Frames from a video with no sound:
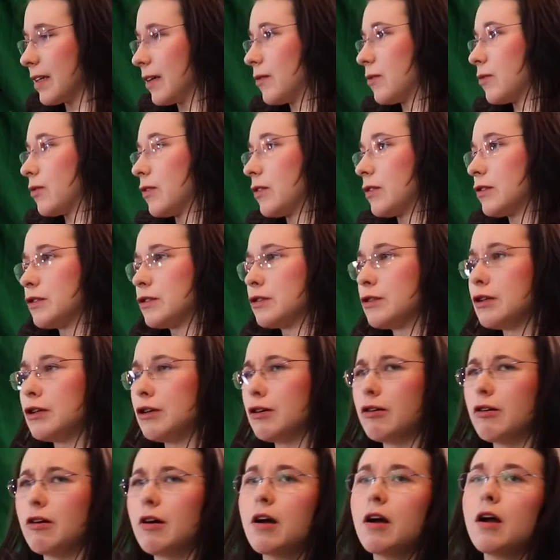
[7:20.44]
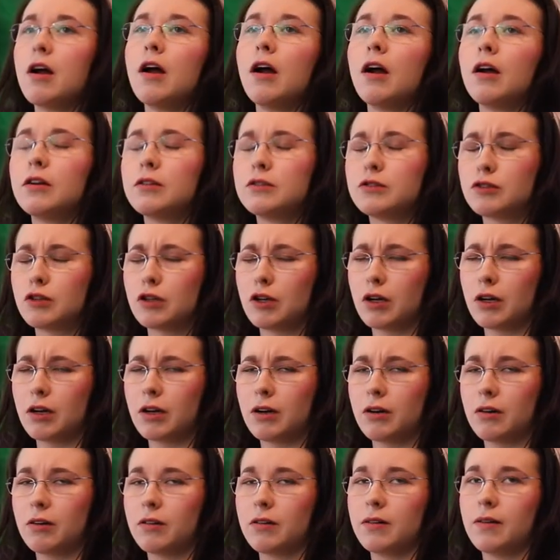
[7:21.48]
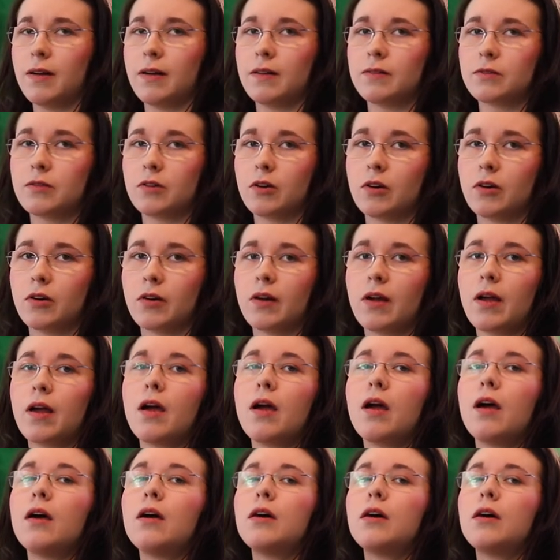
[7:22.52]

gift was two Tarte, or not Tarte,